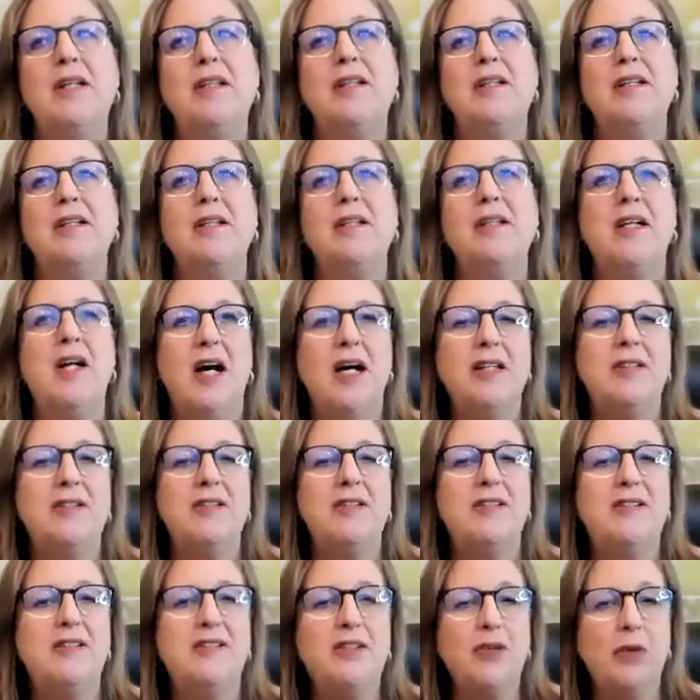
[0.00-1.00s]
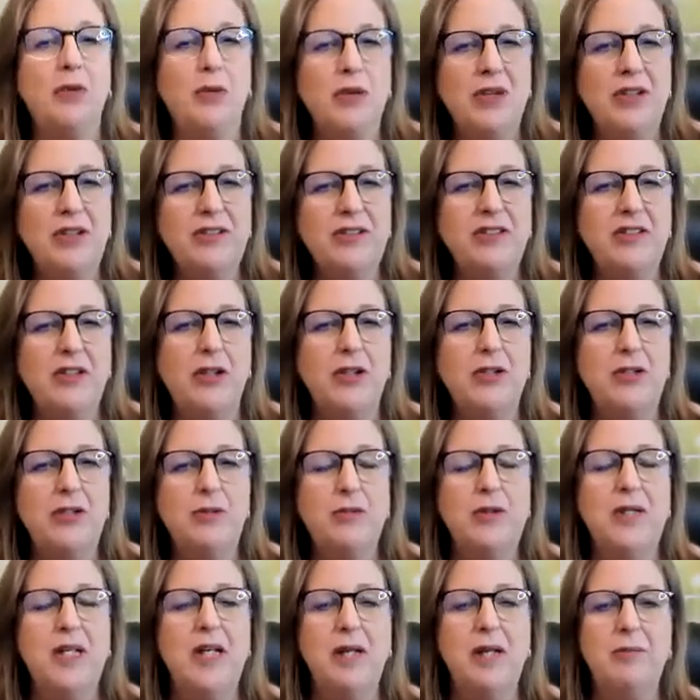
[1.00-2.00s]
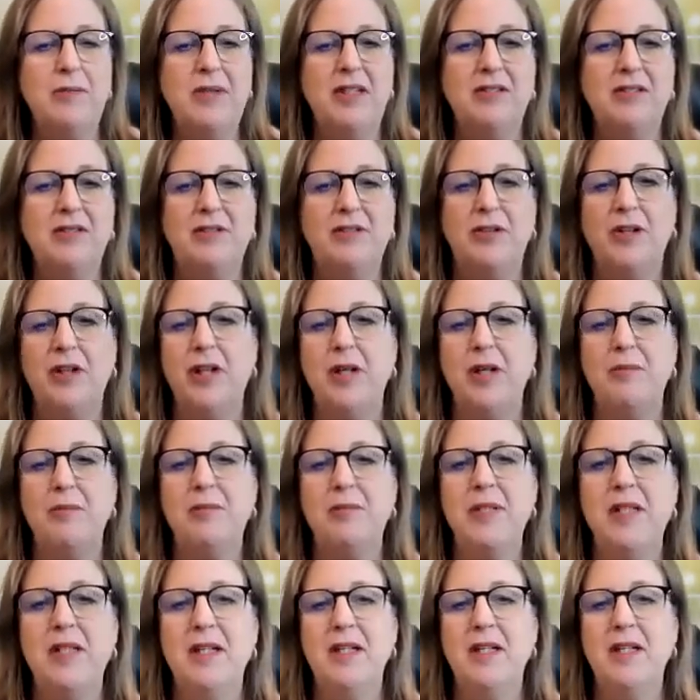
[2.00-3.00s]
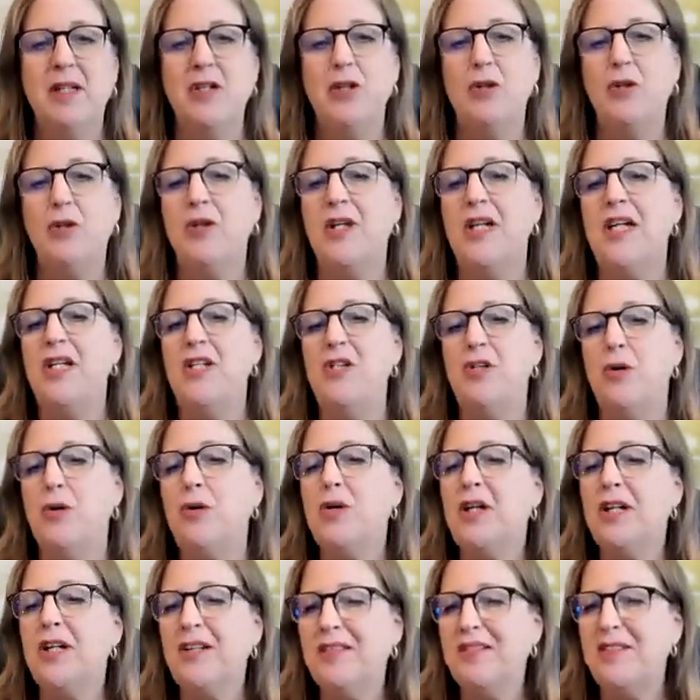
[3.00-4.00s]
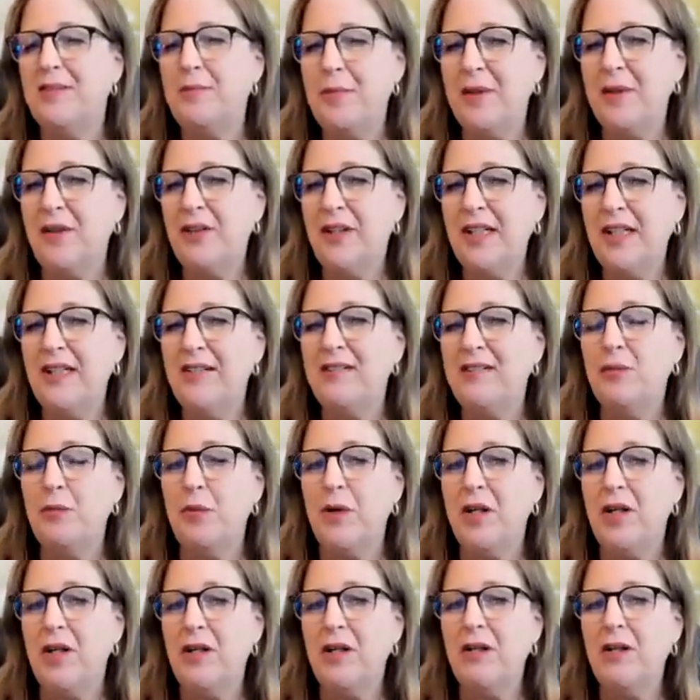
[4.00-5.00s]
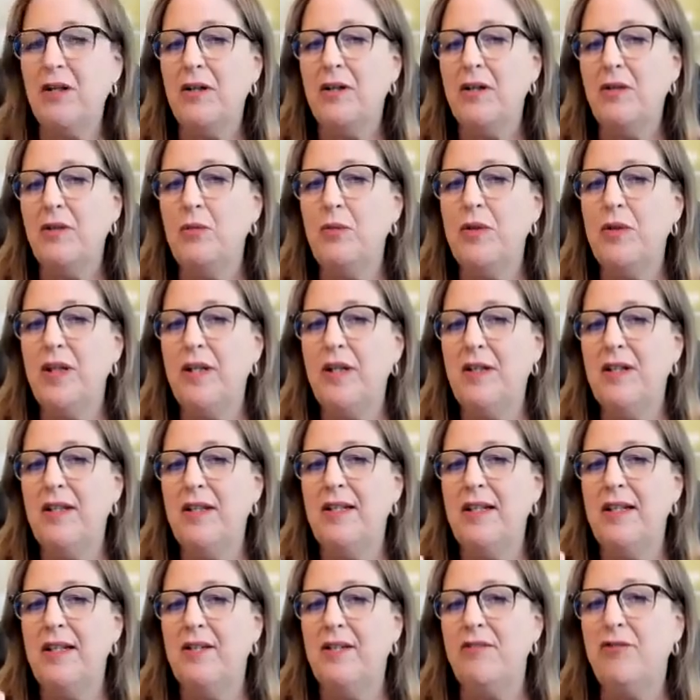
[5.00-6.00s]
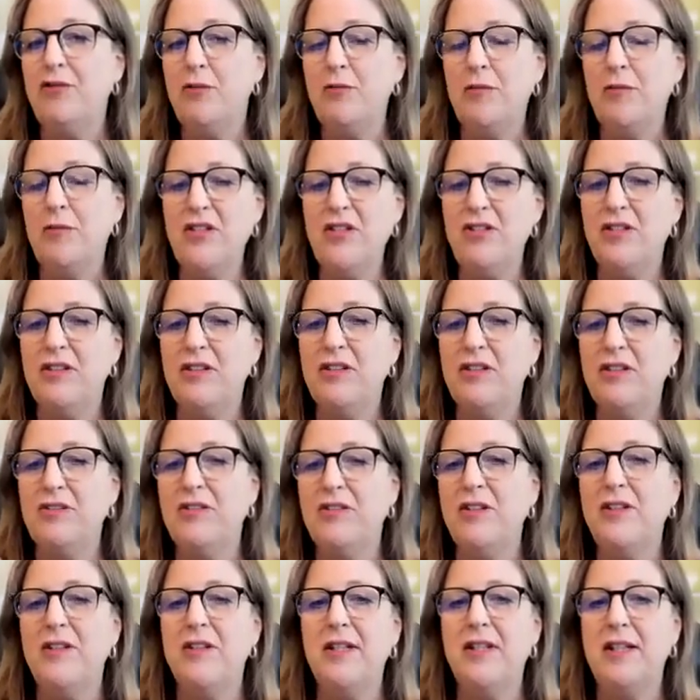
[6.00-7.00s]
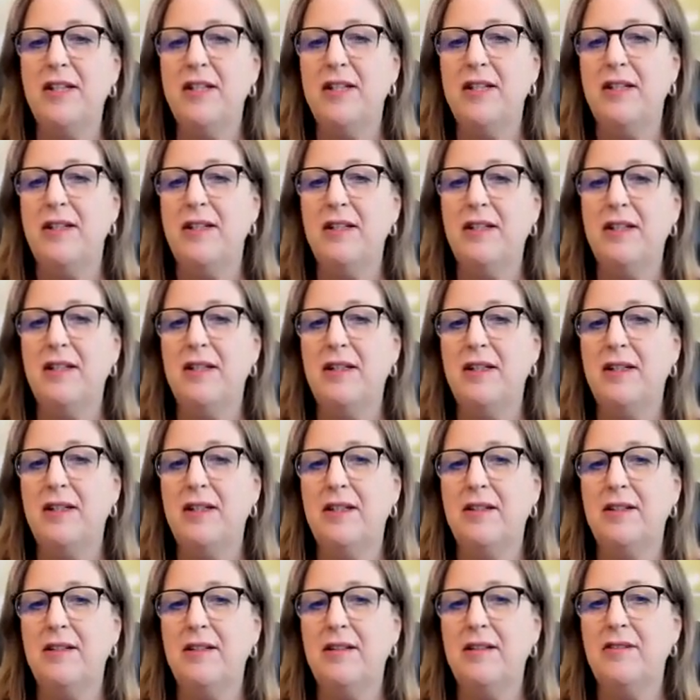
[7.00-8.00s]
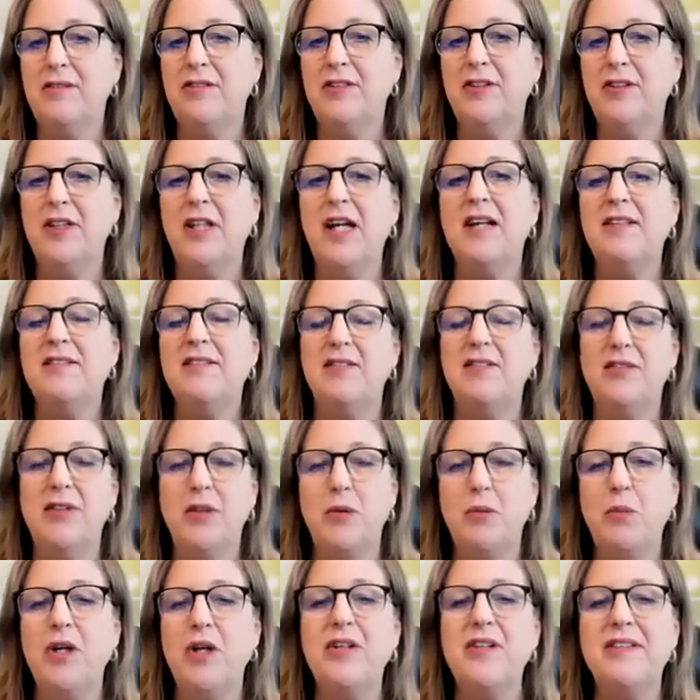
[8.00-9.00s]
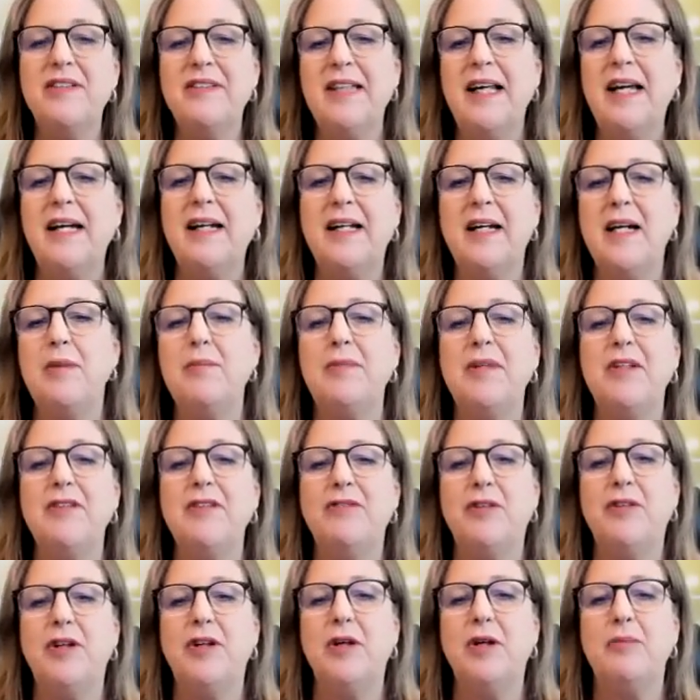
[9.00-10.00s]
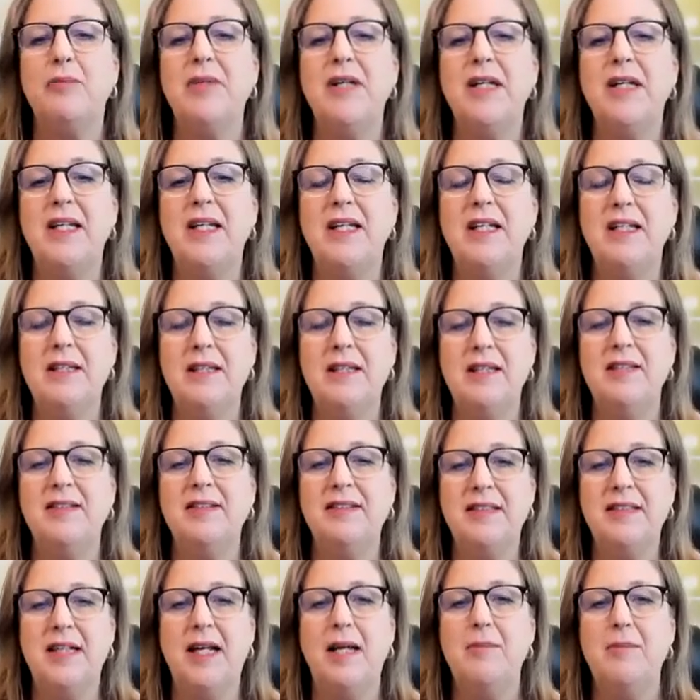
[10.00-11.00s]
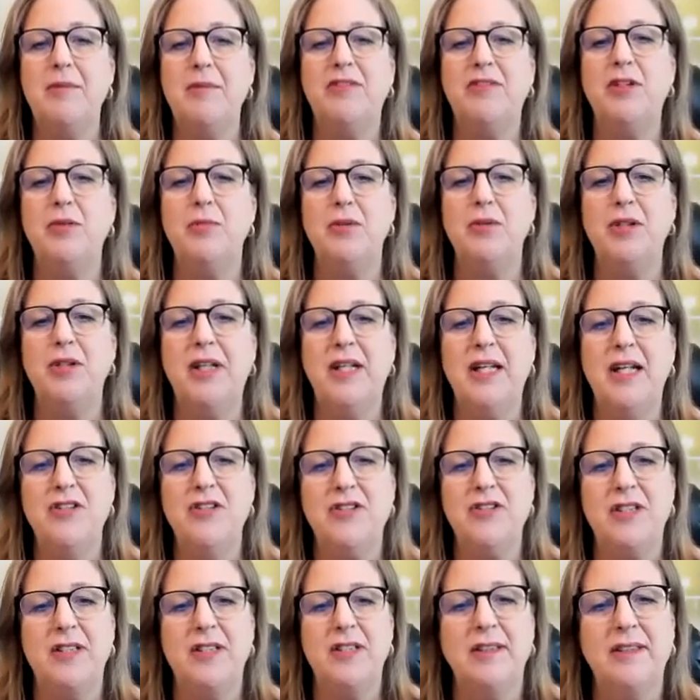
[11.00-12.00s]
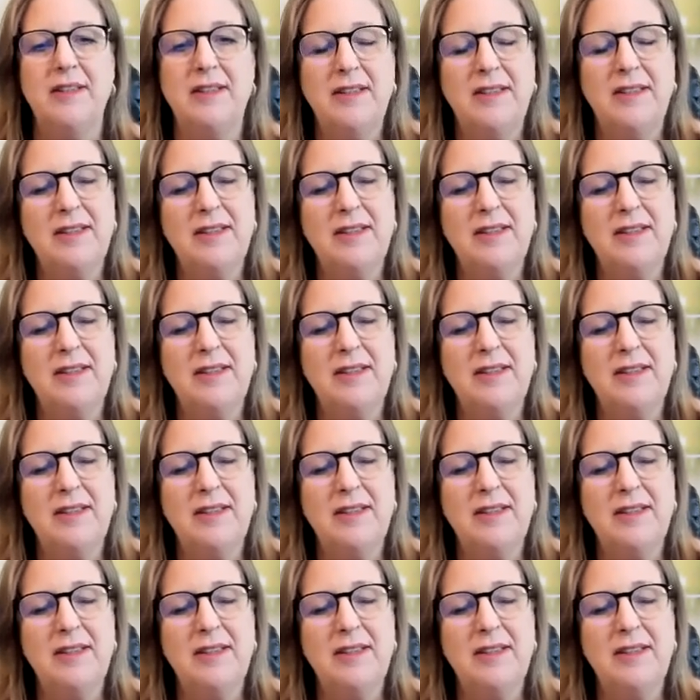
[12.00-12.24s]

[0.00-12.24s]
the God source? Are you coming from your experience? Where the information of the philosophy, where is that coming from in this type of communication?